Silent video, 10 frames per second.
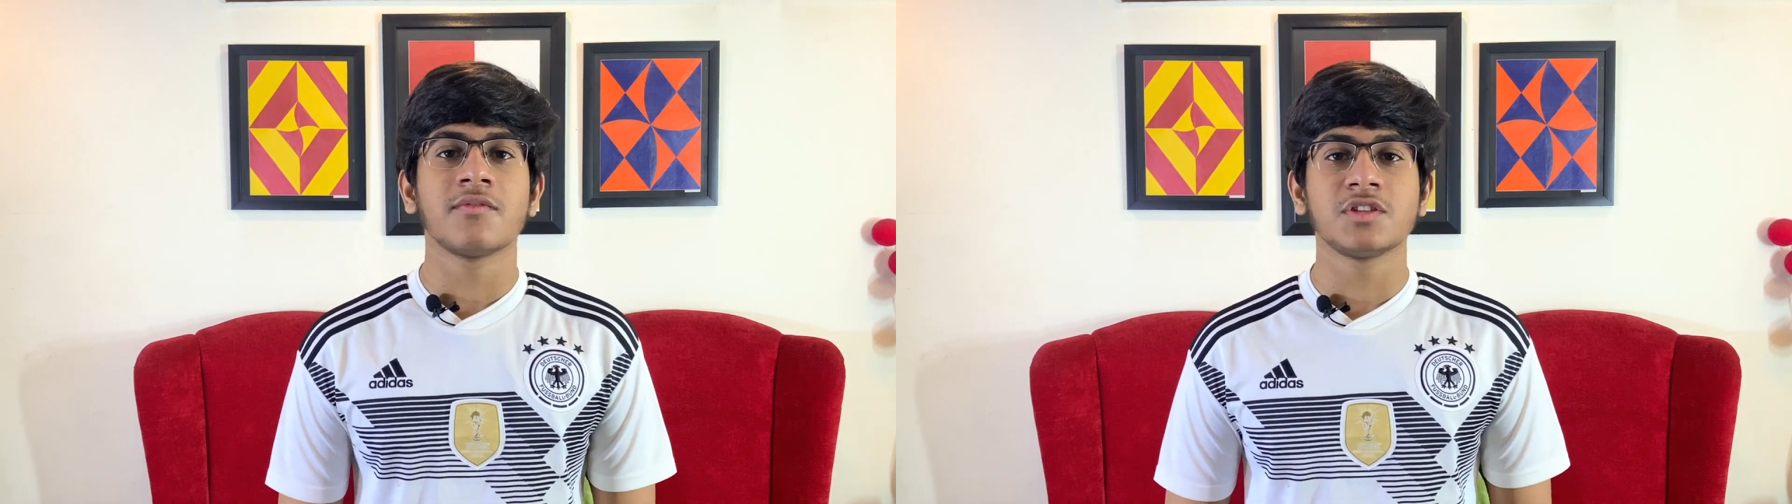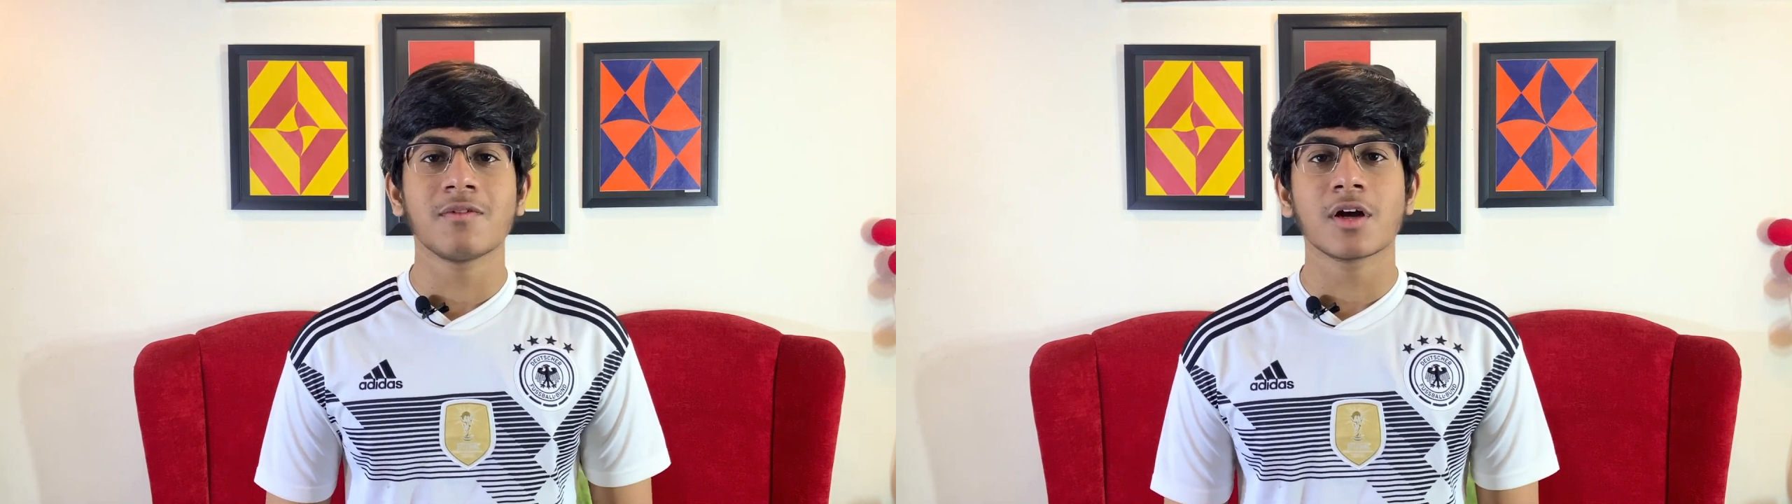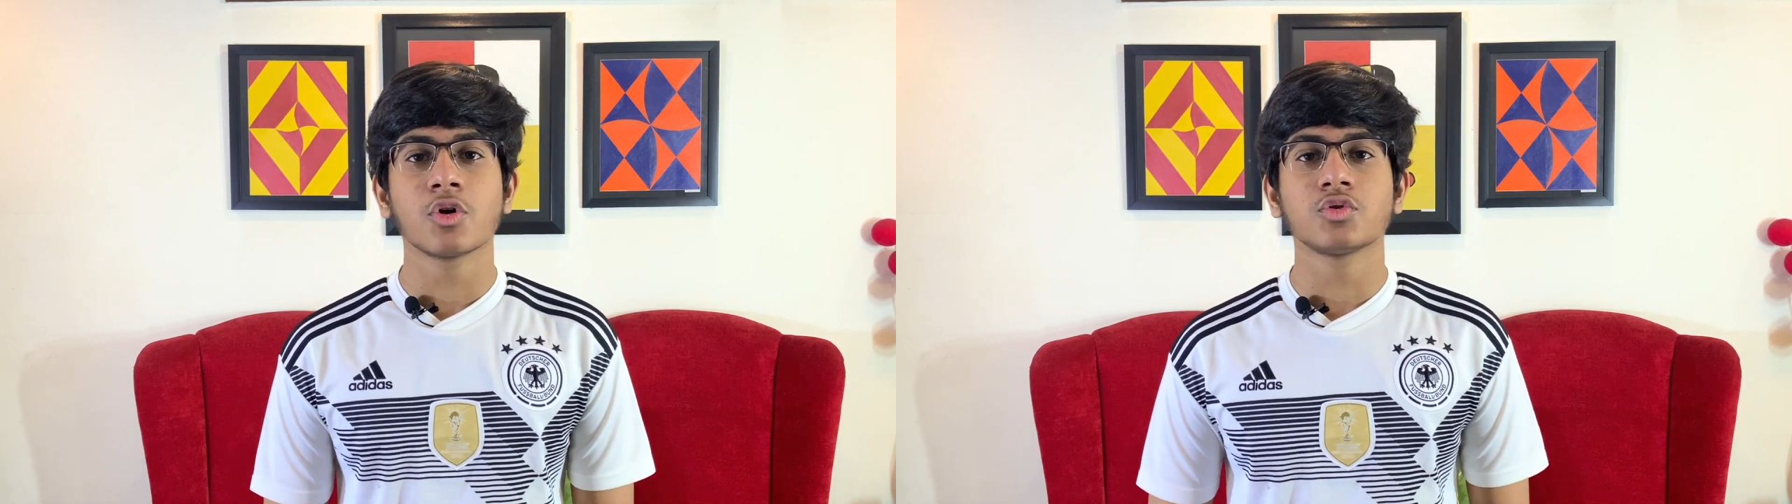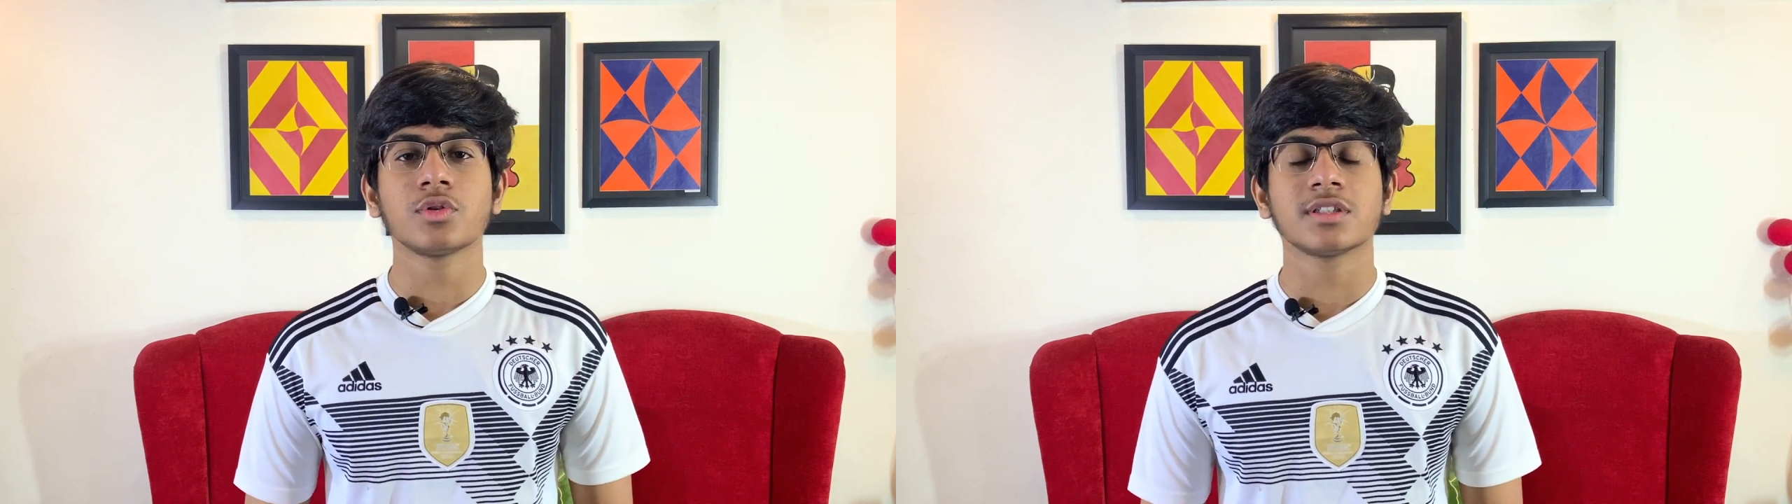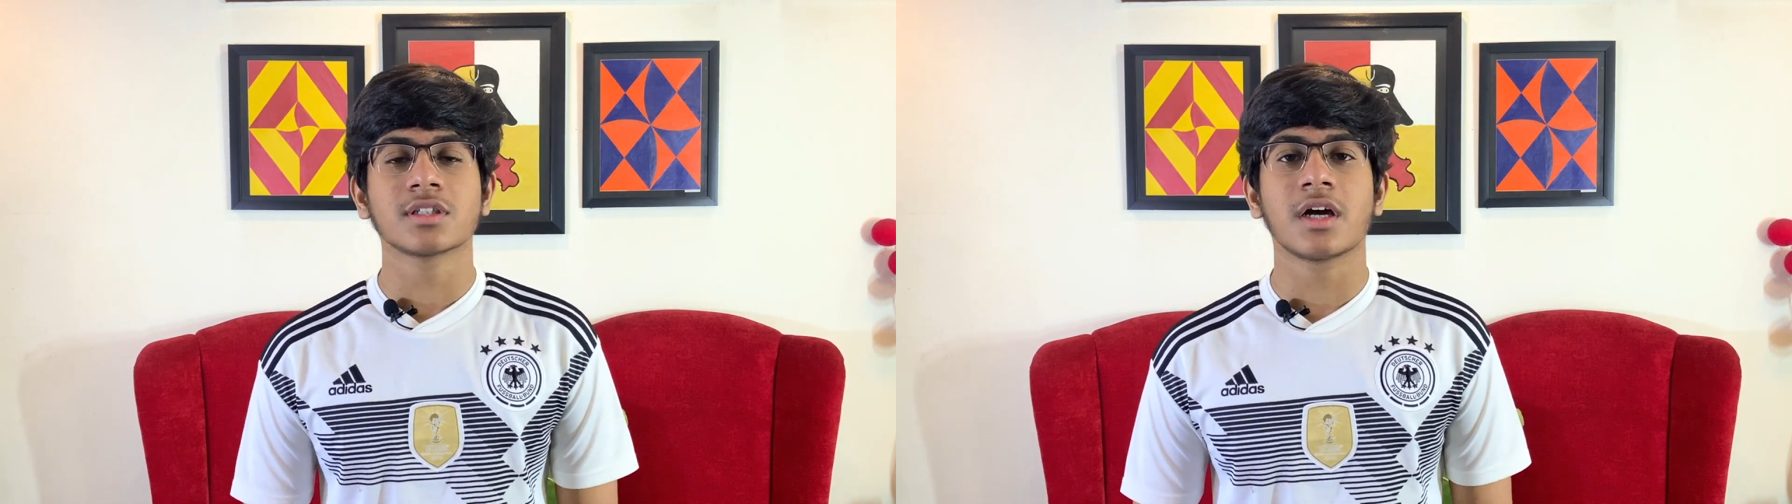which we are going to
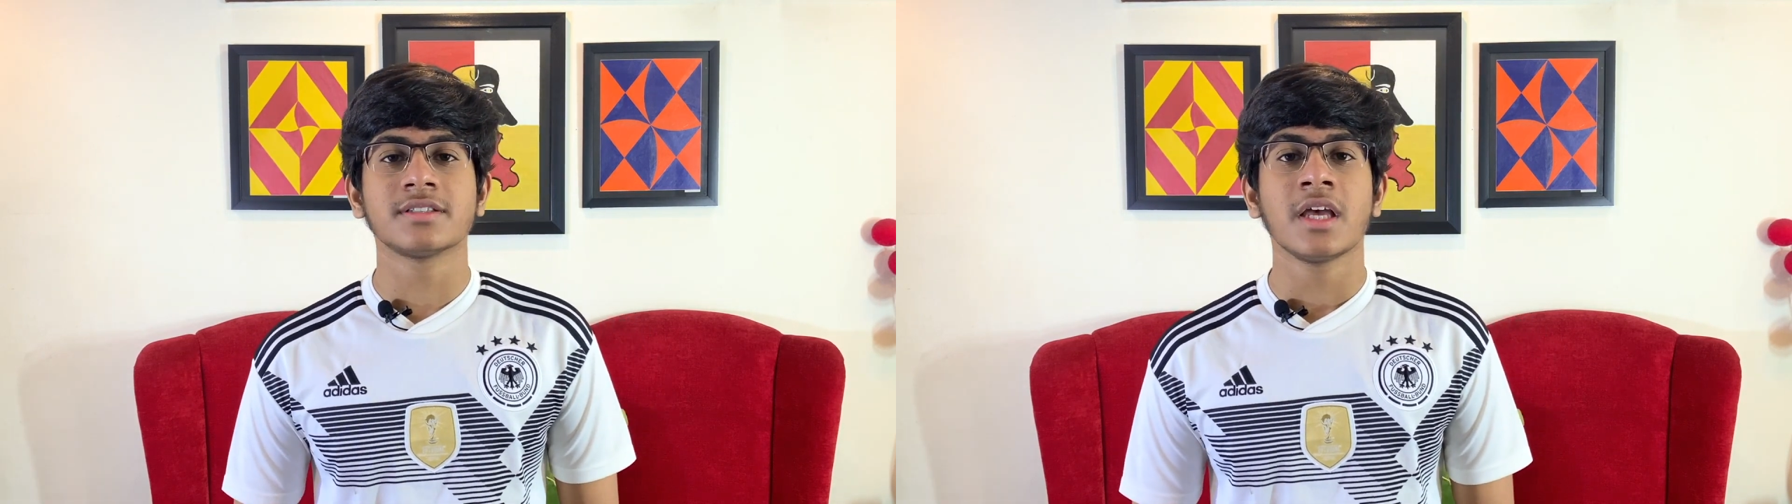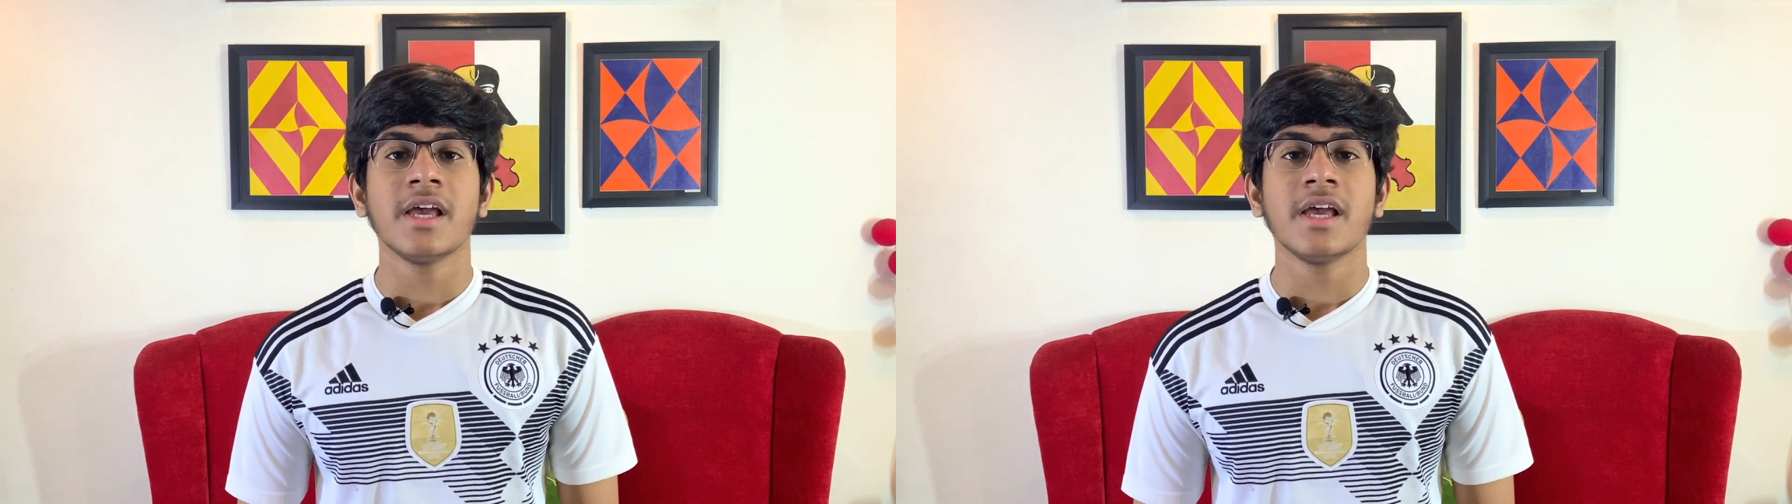discuss